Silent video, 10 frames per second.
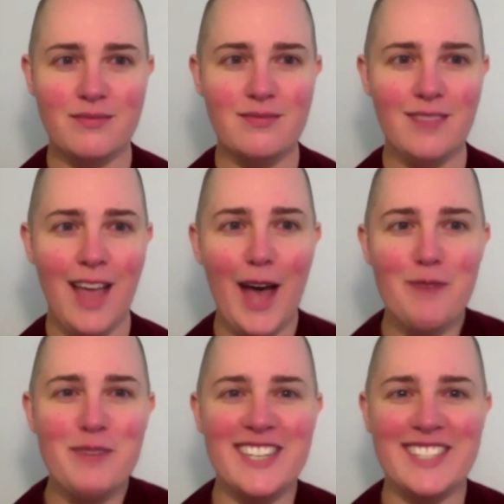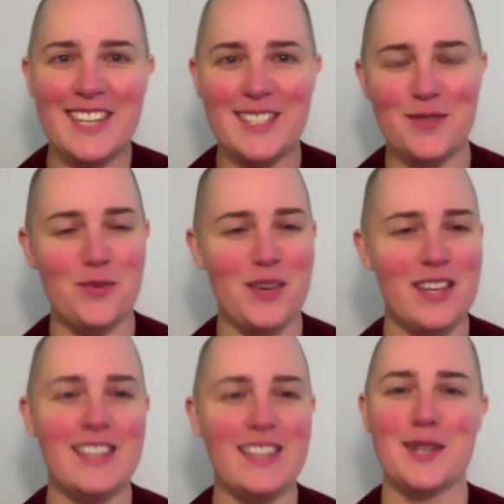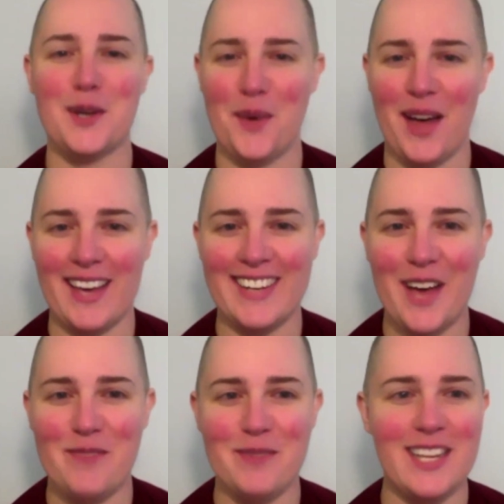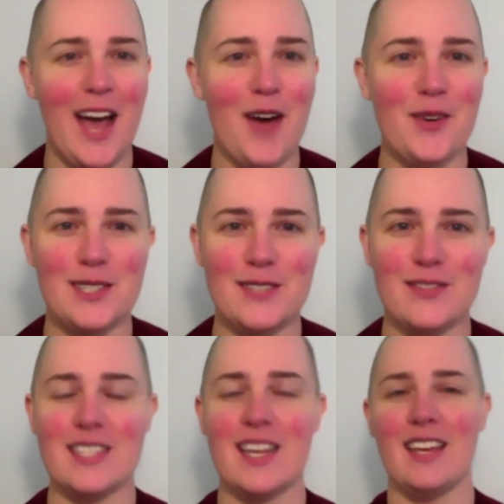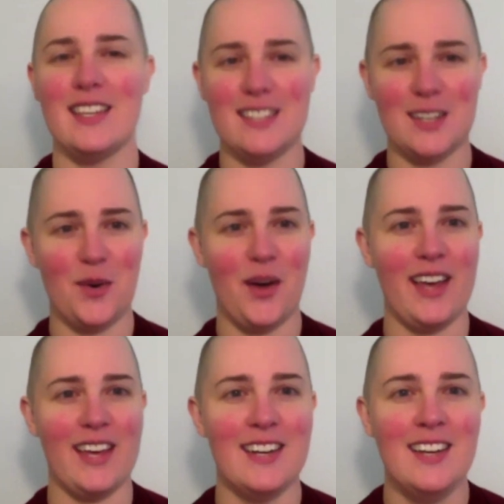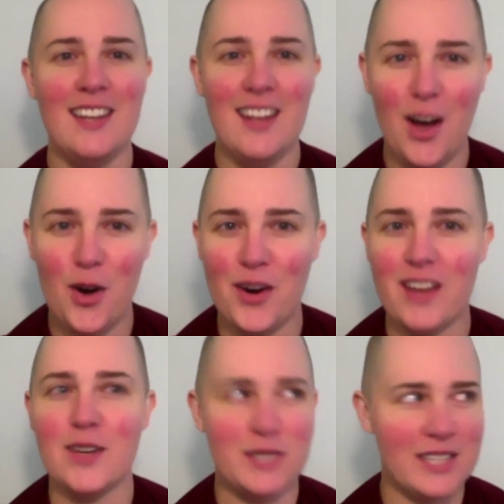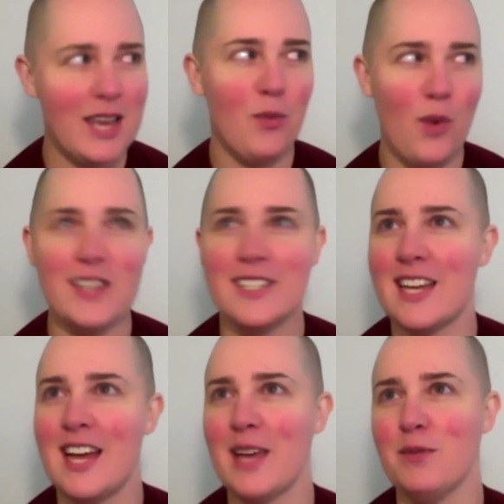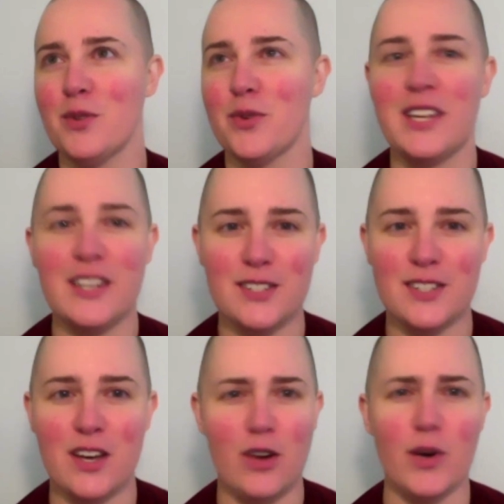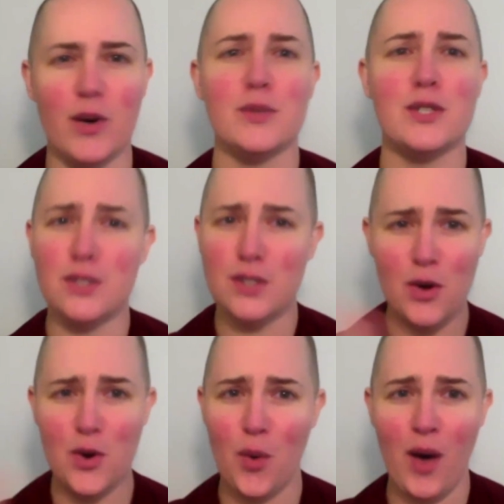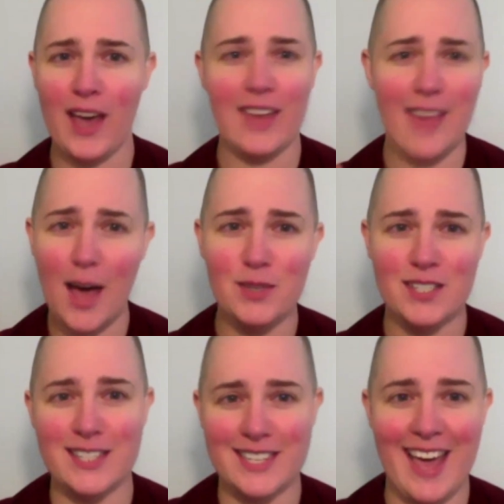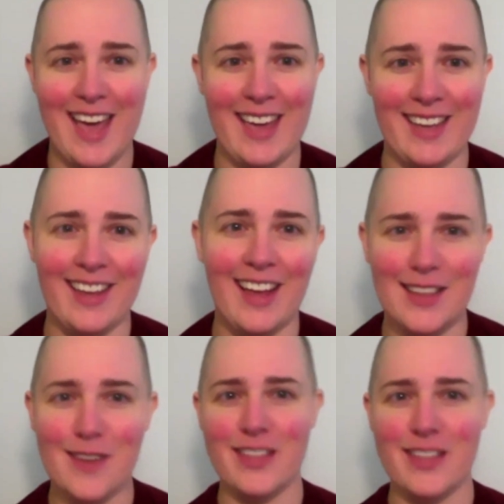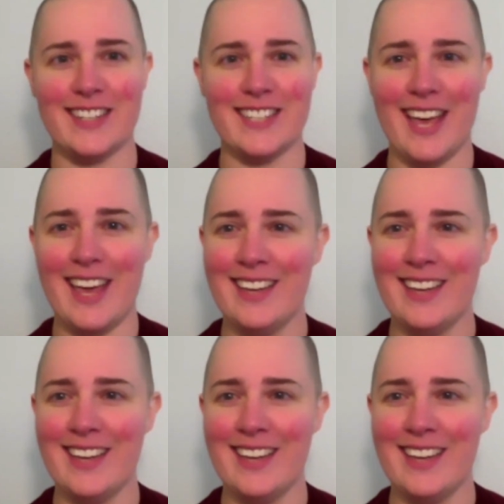How many days of the week is it quiet? How many hours of the day is it quiet? Oh, right, there was that one time 3 years ago where it was so quiet. That was the day. I love that day.